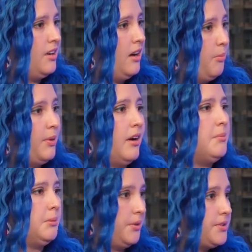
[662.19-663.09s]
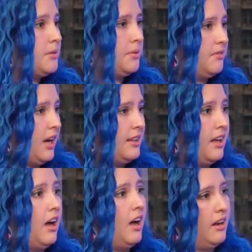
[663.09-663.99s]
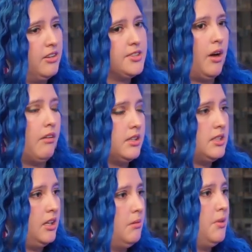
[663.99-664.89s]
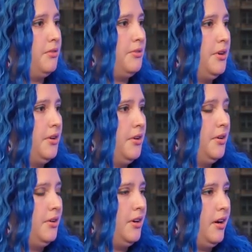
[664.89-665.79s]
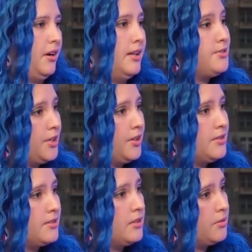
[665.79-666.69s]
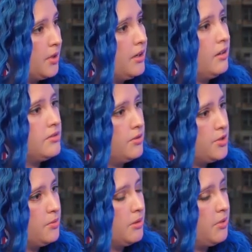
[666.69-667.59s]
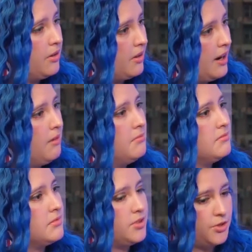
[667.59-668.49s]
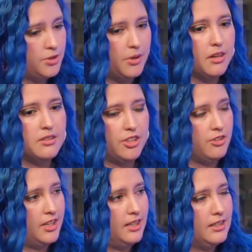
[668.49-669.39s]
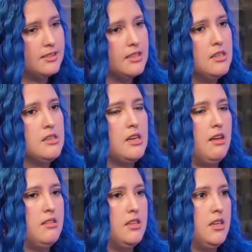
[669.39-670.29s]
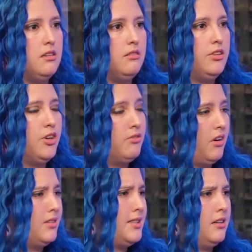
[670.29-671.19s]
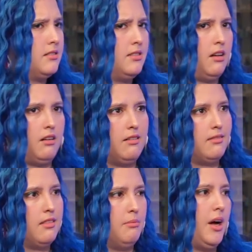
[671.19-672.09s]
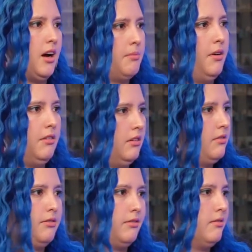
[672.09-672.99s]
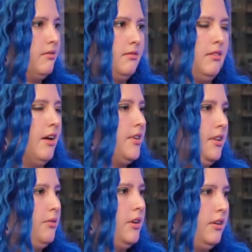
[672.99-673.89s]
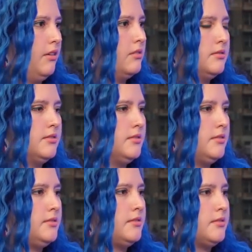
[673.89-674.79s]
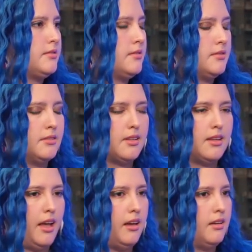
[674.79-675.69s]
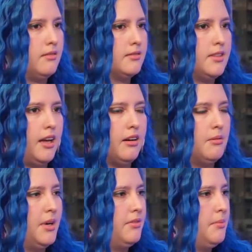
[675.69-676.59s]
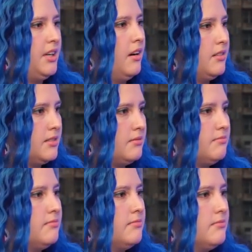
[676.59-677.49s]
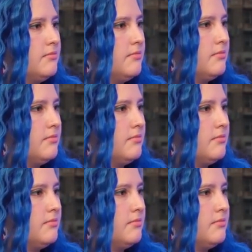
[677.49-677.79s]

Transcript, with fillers: help, I'm able to provide that. I also have a team of uh, interns that are working on social work program, social oh, work oh, degrees, yeah. and then, you know, volunteers that are the backbone of everything we that do. That is so true. That is so true. They, they are above the and beyond. So they need a certain